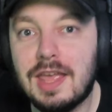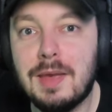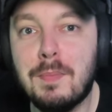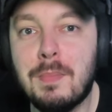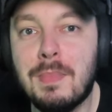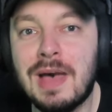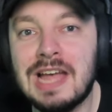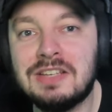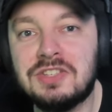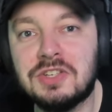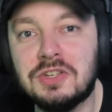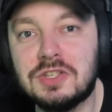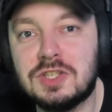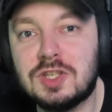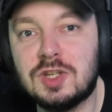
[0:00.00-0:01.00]

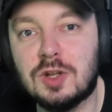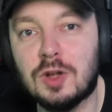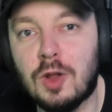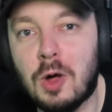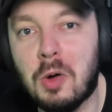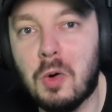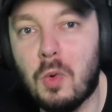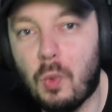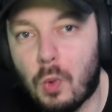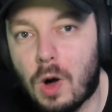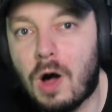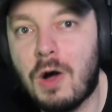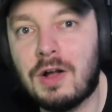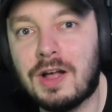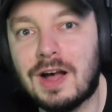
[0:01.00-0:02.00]
Imagine a slow
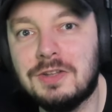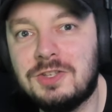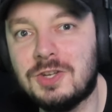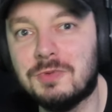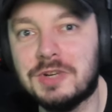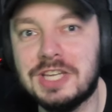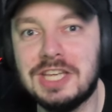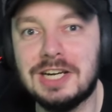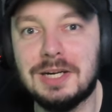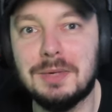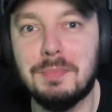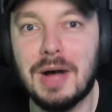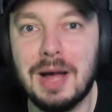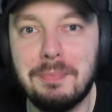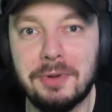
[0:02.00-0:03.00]
walkout team of the year
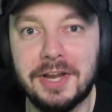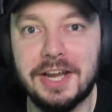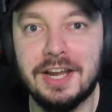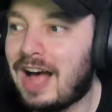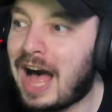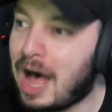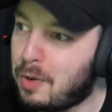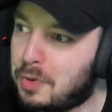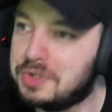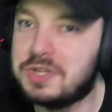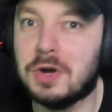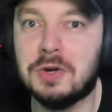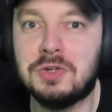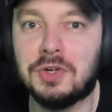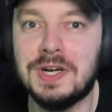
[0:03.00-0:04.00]
Mbappe. I would
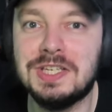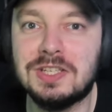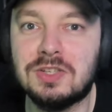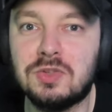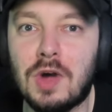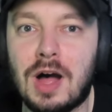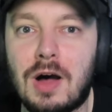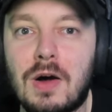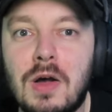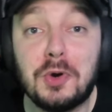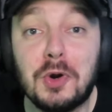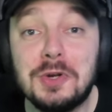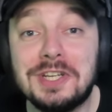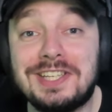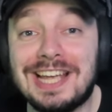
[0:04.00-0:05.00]
go crazy as well.
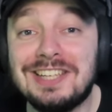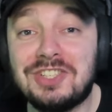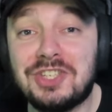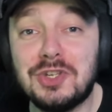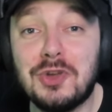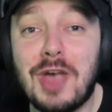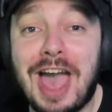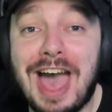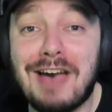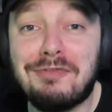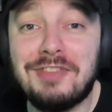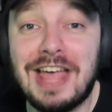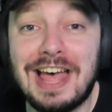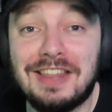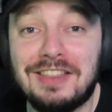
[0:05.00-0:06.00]
Bro, the tension you
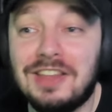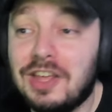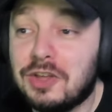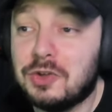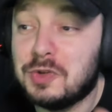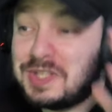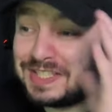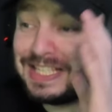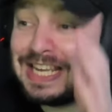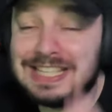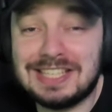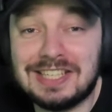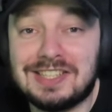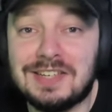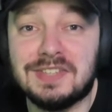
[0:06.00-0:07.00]
have then. You see
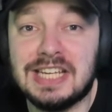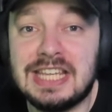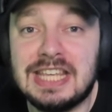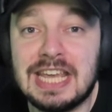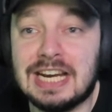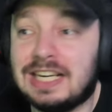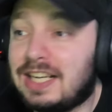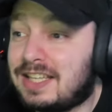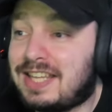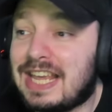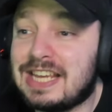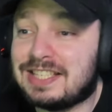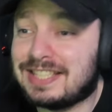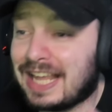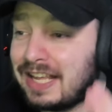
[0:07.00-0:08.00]
it's a team of the year. It
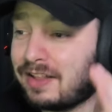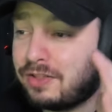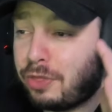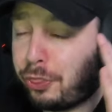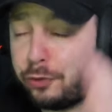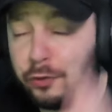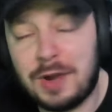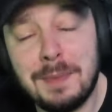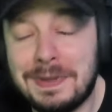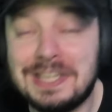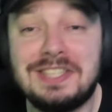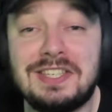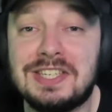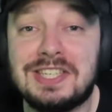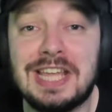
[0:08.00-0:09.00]
takes like 3
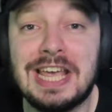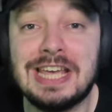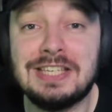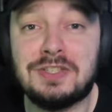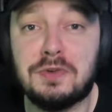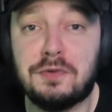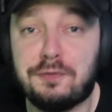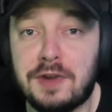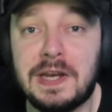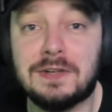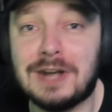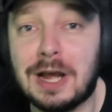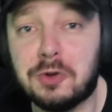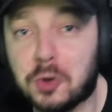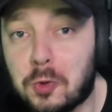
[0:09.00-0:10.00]
business days to figure
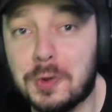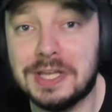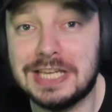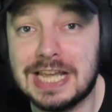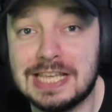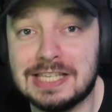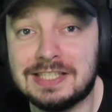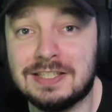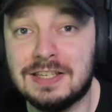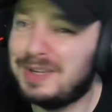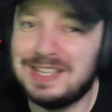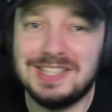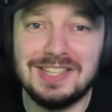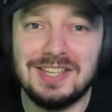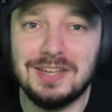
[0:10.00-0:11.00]
out who it is. But
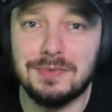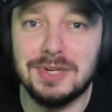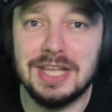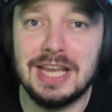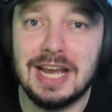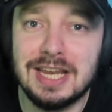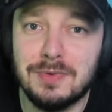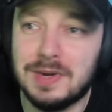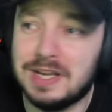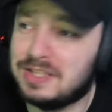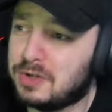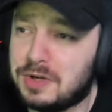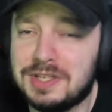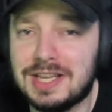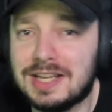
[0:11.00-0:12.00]
it's a team of the year anyway,
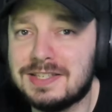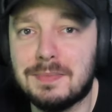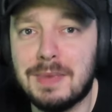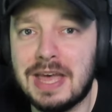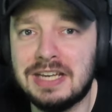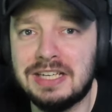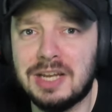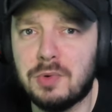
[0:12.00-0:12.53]
so it doesn't matter.